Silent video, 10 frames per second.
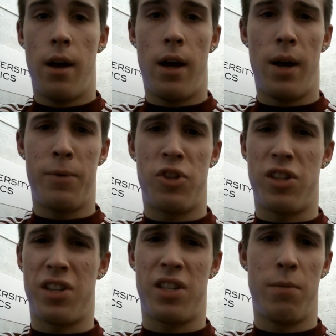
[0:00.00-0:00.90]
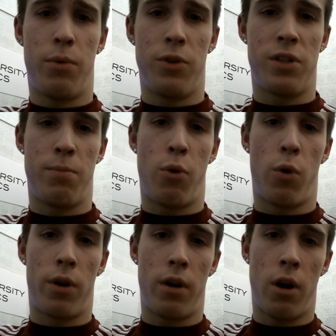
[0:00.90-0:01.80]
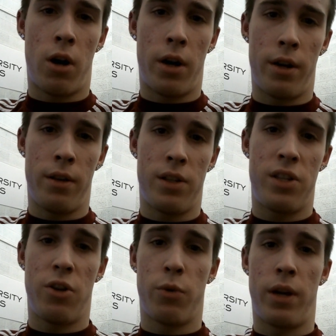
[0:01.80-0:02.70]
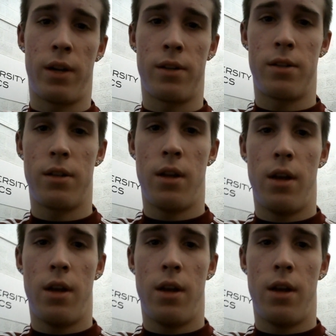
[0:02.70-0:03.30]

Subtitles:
It's just a simple support on the still rings.